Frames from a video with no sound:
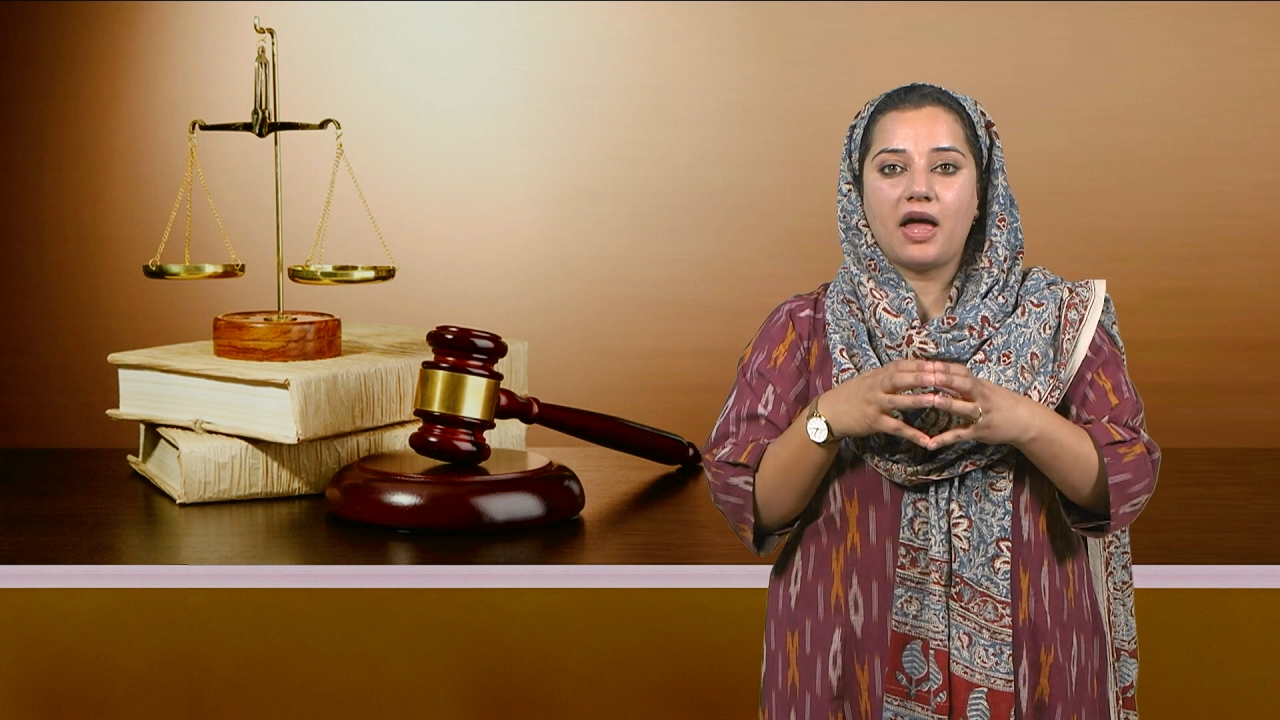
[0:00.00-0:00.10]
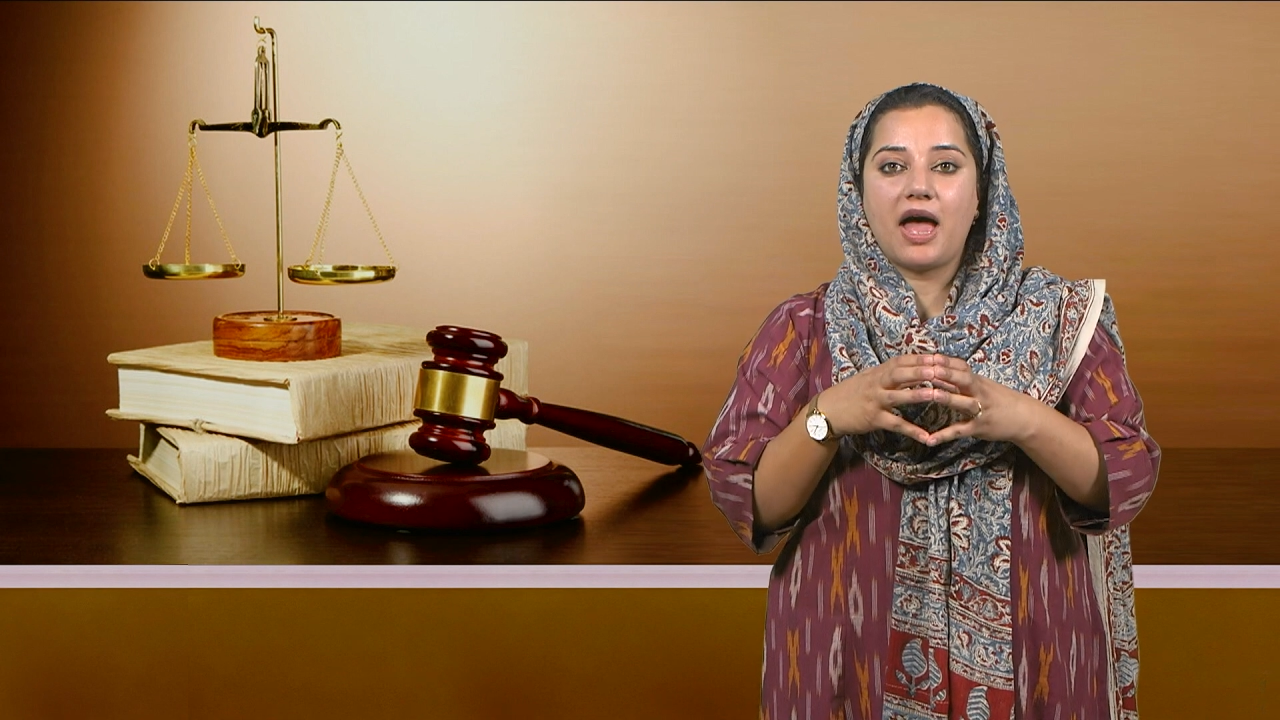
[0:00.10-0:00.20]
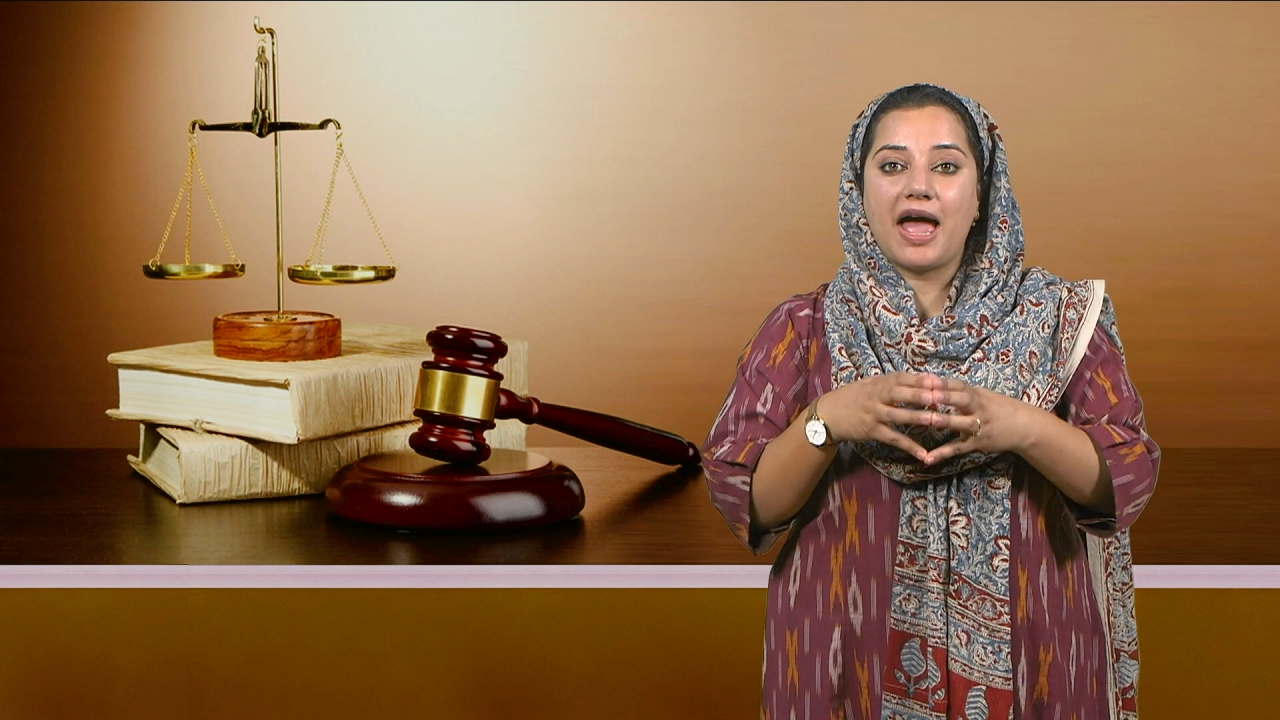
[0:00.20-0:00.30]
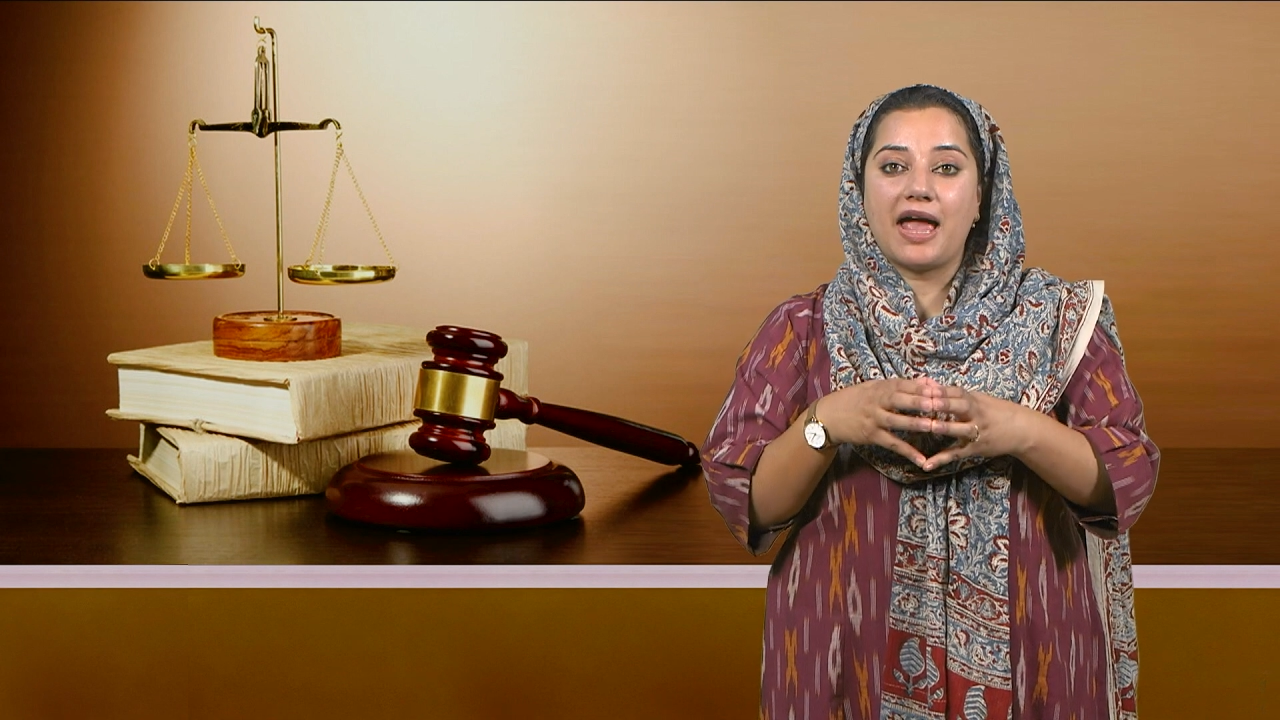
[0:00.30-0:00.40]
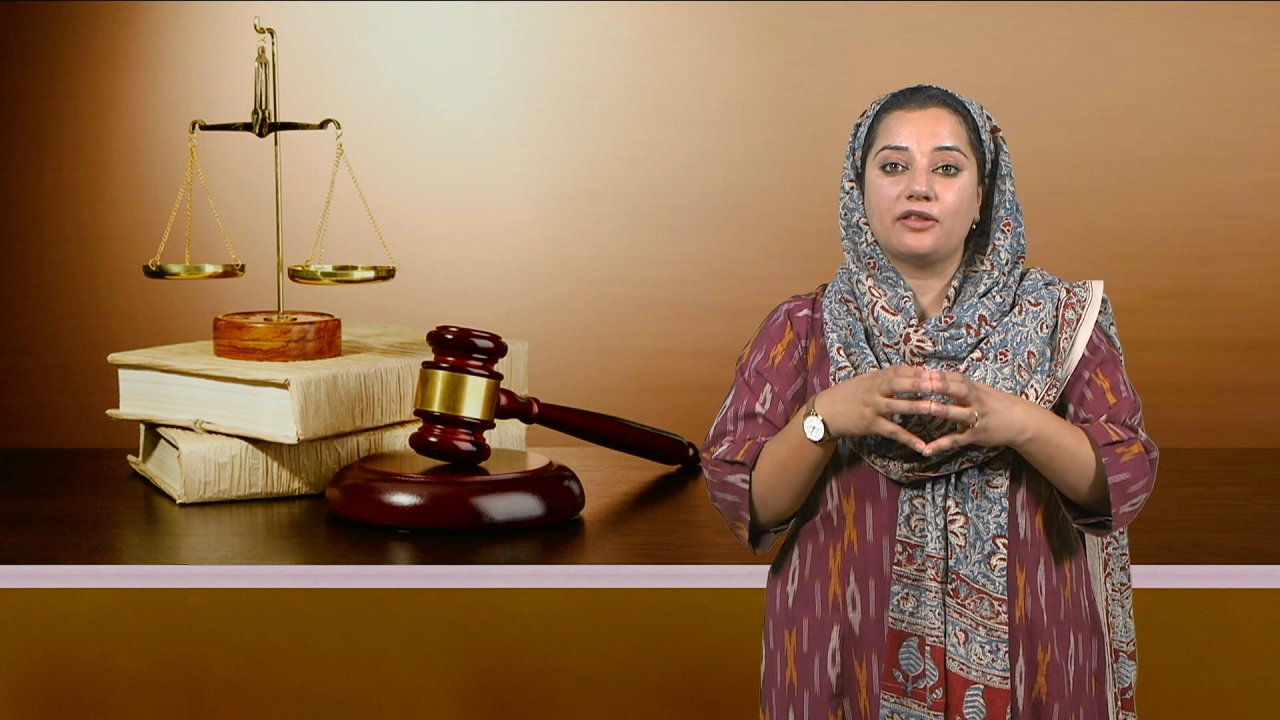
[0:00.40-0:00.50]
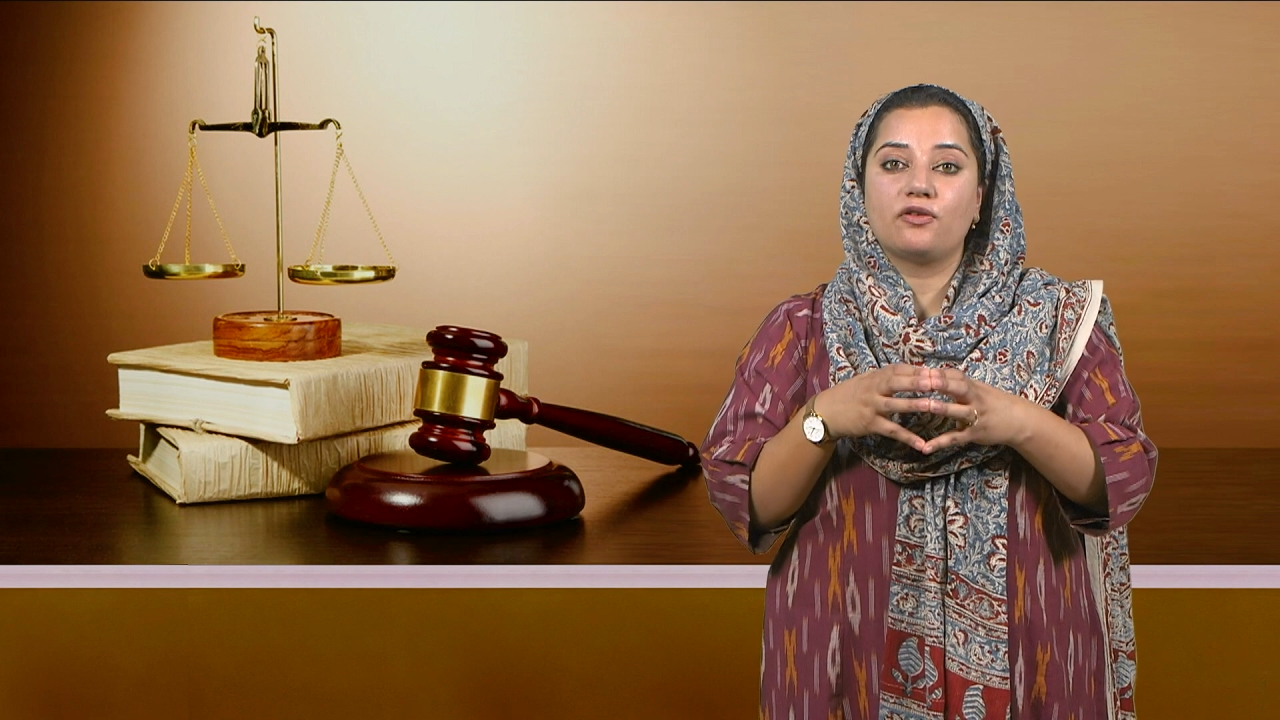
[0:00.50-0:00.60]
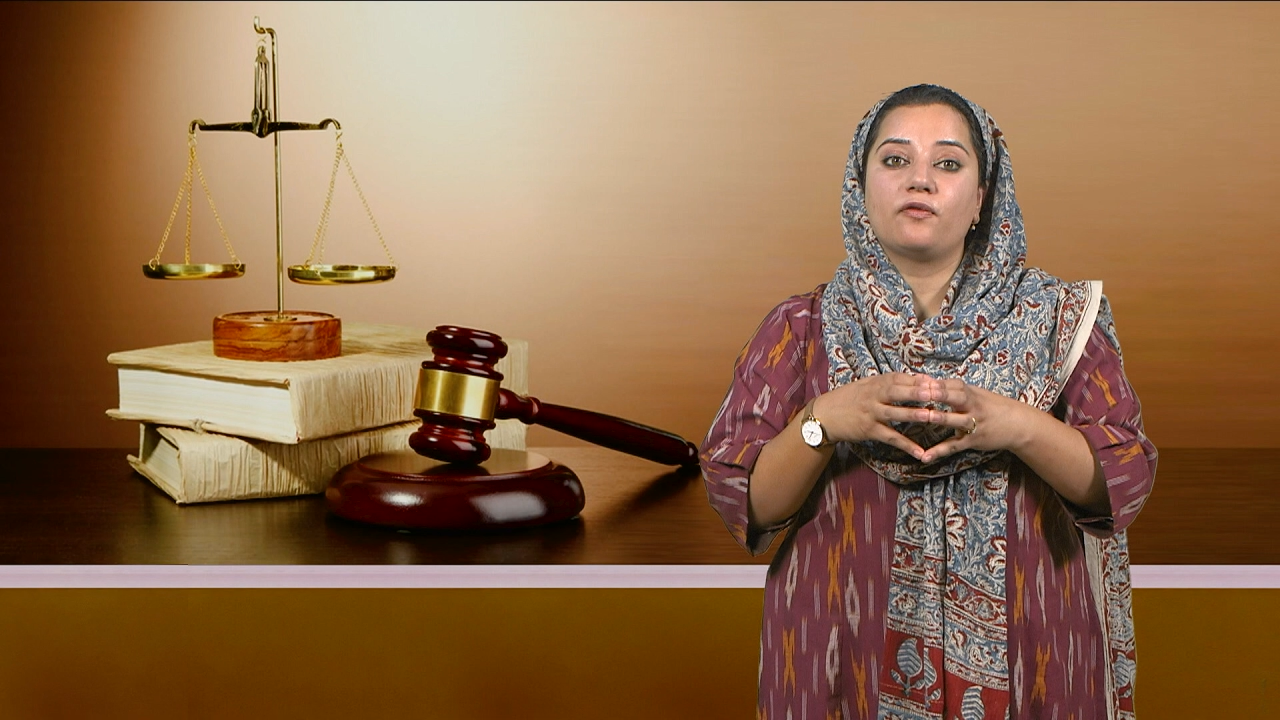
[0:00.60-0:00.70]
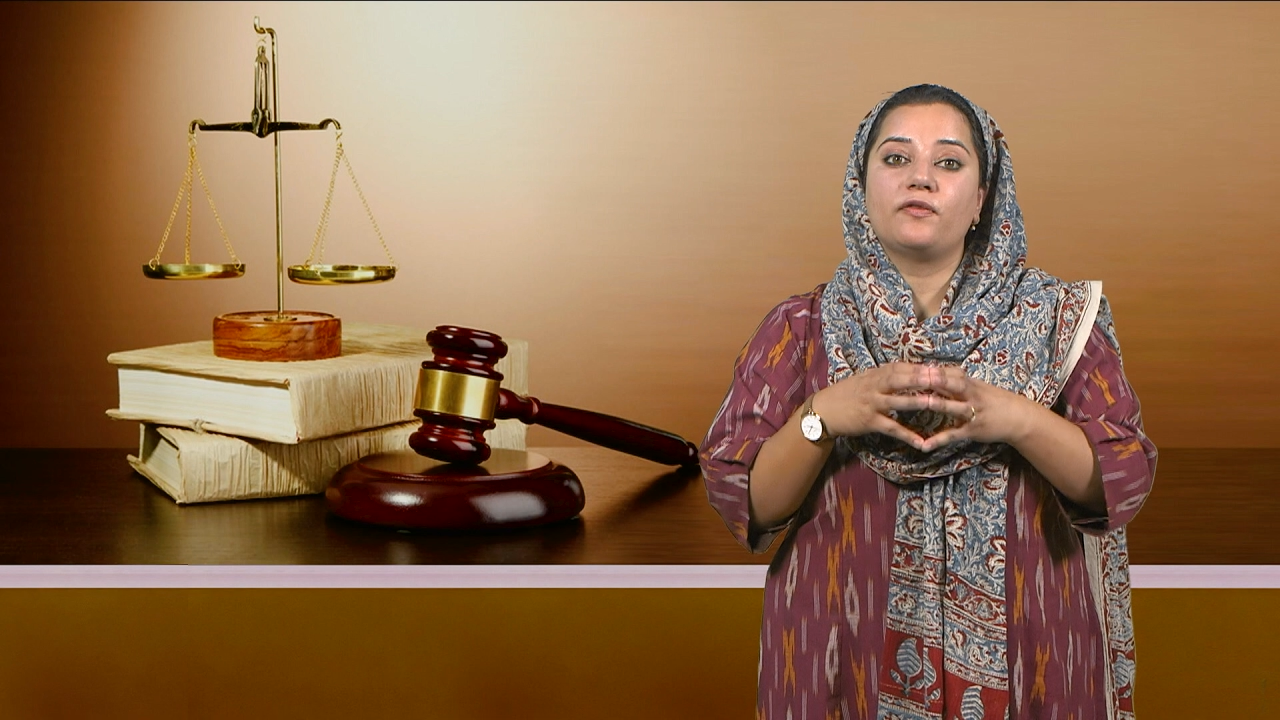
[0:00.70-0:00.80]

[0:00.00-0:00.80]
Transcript: either of